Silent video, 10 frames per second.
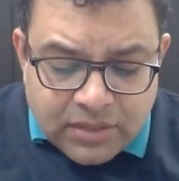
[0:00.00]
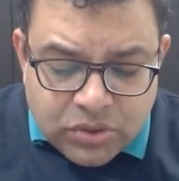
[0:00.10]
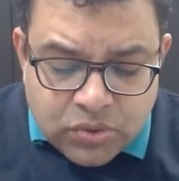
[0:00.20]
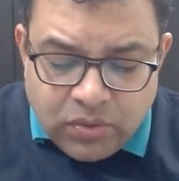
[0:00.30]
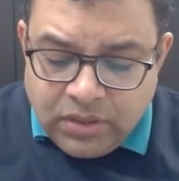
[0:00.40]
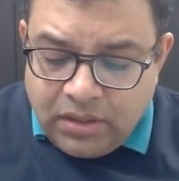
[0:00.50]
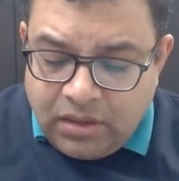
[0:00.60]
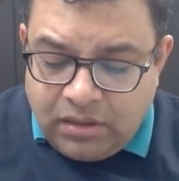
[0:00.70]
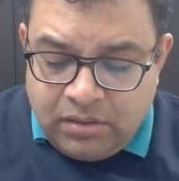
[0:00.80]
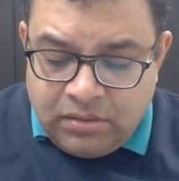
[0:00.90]
So
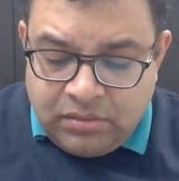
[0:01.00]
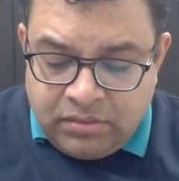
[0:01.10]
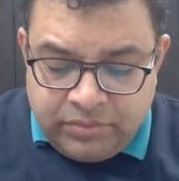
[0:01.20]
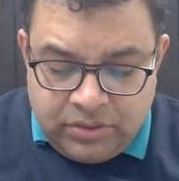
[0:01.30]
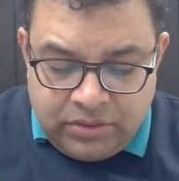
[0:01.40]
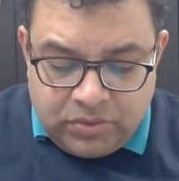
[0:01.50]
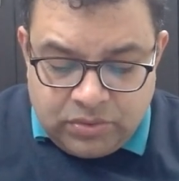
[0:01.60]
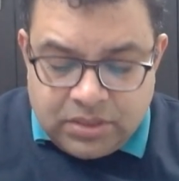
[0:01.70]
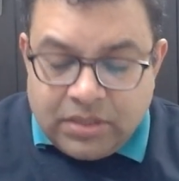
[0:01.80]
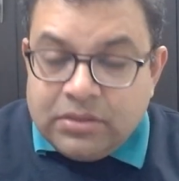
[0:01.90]
a
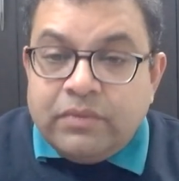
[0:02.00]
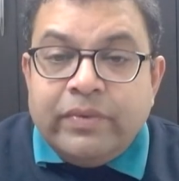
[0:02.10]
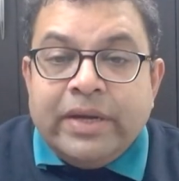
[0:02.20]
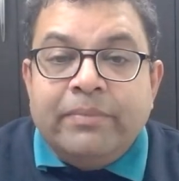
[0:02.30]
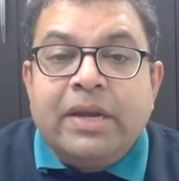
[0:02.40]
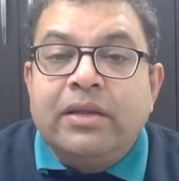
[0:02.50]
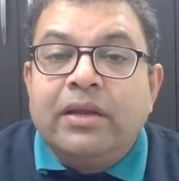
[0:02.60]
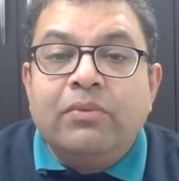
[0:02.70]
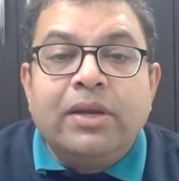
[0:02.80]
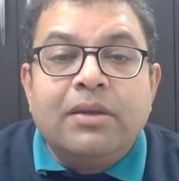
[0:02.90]

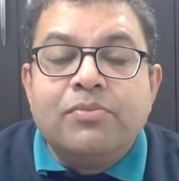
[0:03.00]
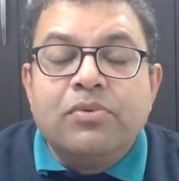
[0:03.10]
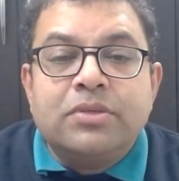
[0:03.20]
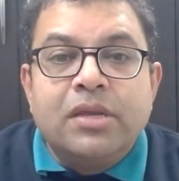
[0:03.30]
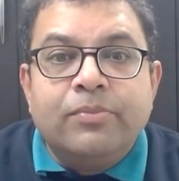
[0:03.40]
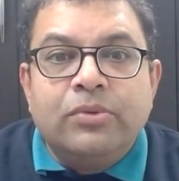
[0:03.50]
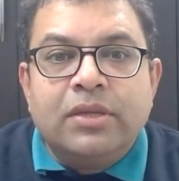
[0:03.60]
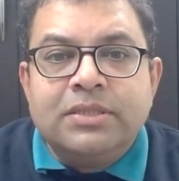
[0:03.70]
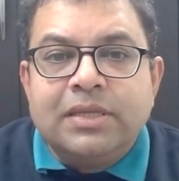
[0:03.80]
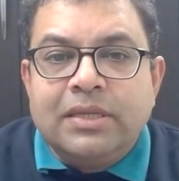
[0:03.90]
mendicant went up to Sariputta
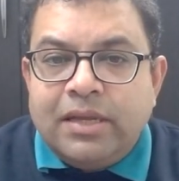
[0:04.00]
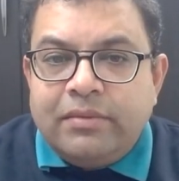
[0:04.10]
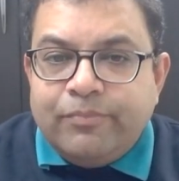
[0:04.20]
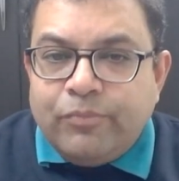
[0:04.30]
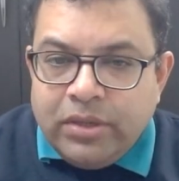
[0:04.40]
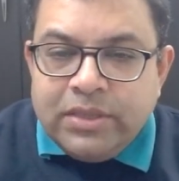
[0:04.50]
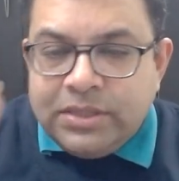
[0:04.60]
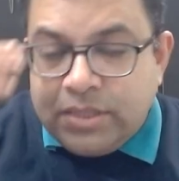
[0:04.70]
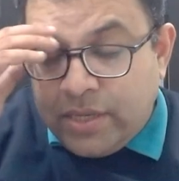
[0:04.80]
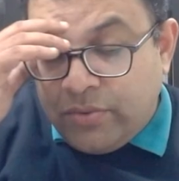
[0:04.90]
and said that Punna
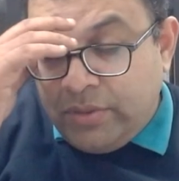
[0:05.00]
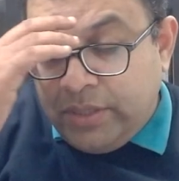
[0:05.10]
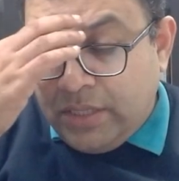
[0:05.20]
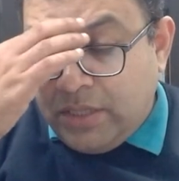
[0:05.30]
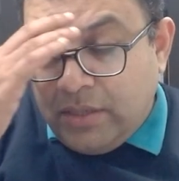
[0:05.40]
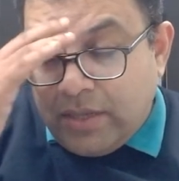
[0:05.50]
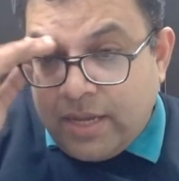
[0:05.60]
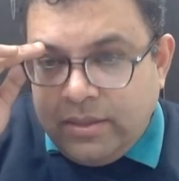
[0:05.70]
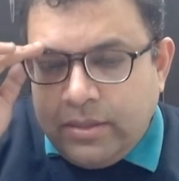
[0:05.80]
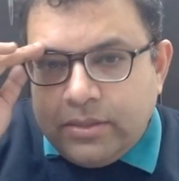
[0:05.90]
is here only,
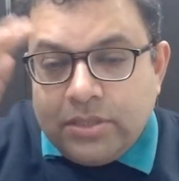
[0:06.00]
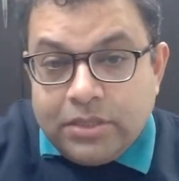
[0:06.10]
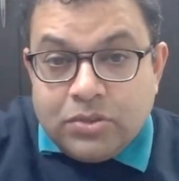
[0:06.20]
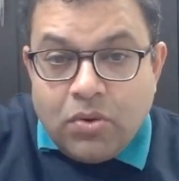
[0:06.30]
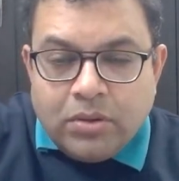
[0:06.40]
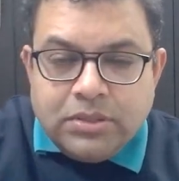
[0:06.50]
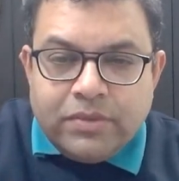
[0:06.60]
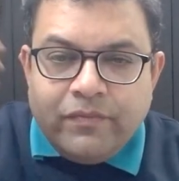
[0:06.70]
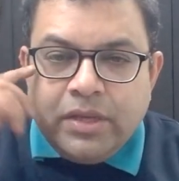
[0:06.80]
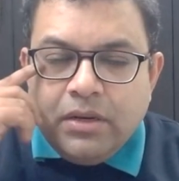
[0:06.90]
and he has just gone
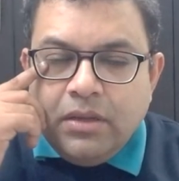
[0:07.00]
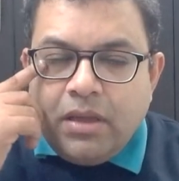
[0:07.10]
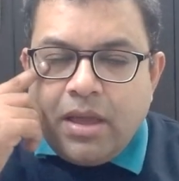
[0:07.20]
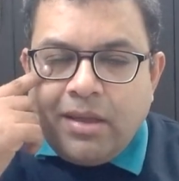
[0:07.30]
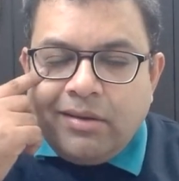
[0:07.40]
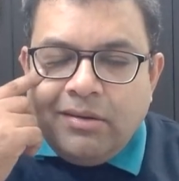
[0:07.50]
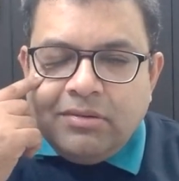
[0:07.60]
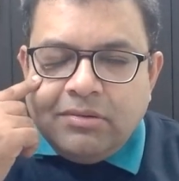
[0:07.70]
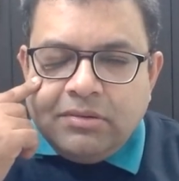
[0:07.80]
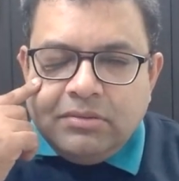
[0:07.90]
somewhere and
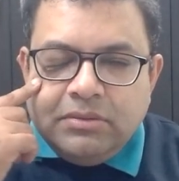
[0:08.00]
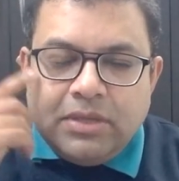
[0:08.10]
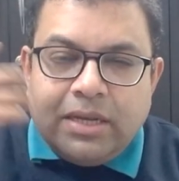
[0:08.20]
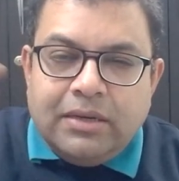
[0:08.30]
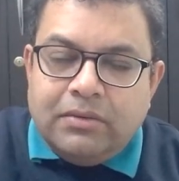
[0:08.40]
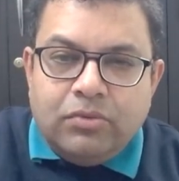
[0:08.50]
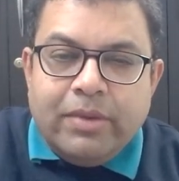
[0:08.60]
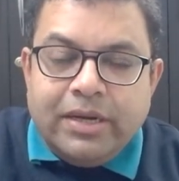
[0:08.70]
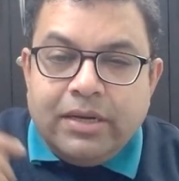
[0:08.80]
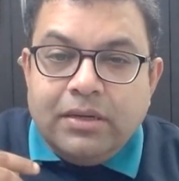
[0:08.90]
to
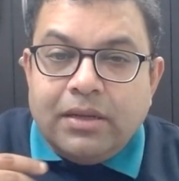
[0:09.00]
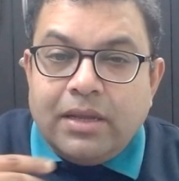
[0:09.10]
meditate.